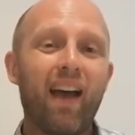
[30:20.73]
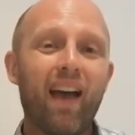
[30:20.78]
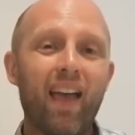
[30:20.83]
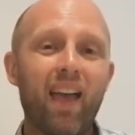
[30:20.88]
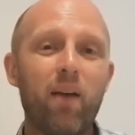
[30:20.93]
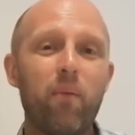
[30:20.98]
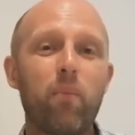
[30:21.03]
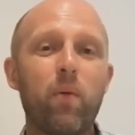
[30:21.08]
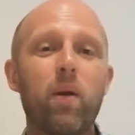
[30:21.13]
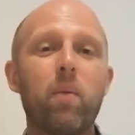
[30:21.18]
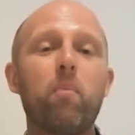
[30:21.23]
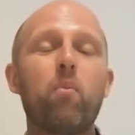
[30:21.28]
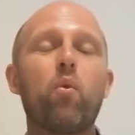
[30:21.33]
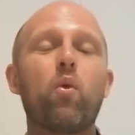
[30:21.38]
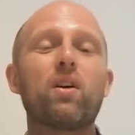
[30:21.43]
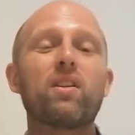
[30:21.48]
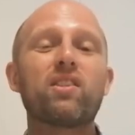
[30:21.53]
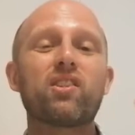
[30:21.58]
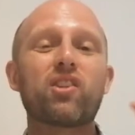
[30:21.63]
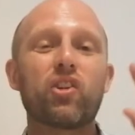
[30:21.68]
Abram
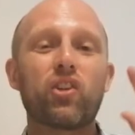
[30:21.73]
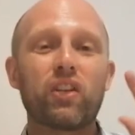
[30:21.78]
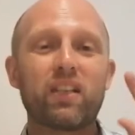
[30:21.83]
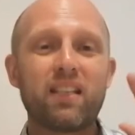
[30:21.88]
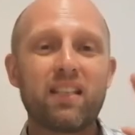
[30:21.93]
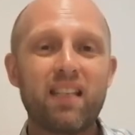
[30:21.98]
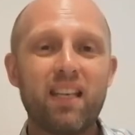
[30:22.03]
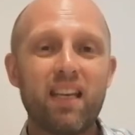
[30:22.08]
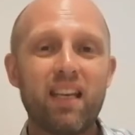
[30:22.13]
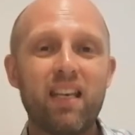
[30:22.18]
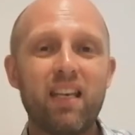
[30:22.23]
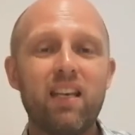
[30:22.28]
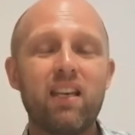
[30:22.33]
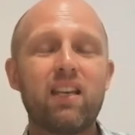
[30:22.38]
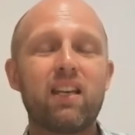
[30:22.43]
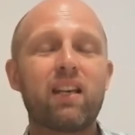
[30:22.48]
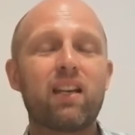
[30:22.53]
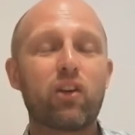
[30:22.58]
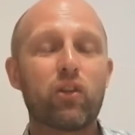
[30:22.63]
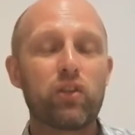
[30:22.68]
was
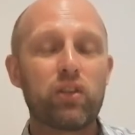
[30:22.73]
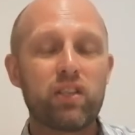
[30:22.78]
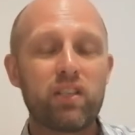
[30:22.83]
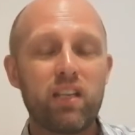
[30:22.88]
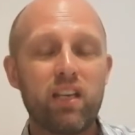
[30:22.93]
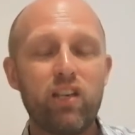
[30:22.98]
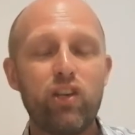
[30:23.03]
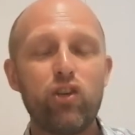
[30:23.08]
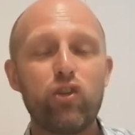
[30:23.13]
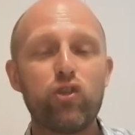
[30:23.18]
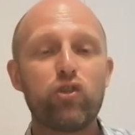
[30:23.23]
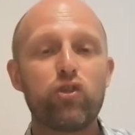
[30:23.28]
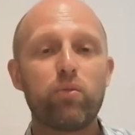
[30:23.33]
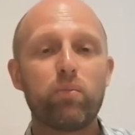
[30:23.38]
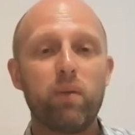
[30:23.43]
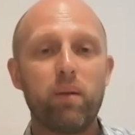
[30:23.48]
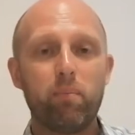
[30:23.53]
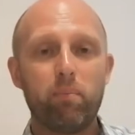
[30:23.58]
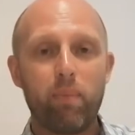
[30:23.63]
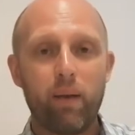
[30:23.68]
continu- continued to
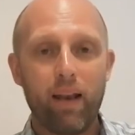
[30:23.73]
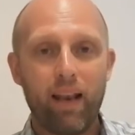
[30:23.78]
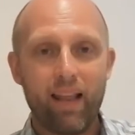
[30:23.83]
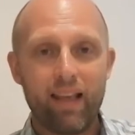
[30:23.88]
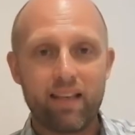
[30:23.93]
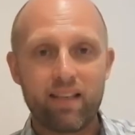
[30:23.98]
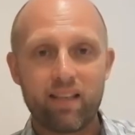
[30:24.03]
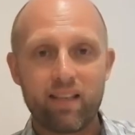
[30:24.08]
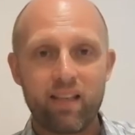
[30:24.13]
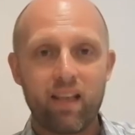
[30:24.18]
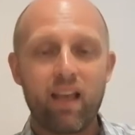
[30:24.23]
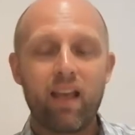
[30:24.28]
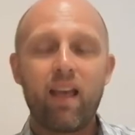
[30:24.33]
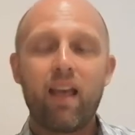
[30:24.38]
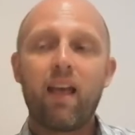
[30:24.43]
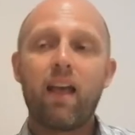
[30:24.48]
be blessed.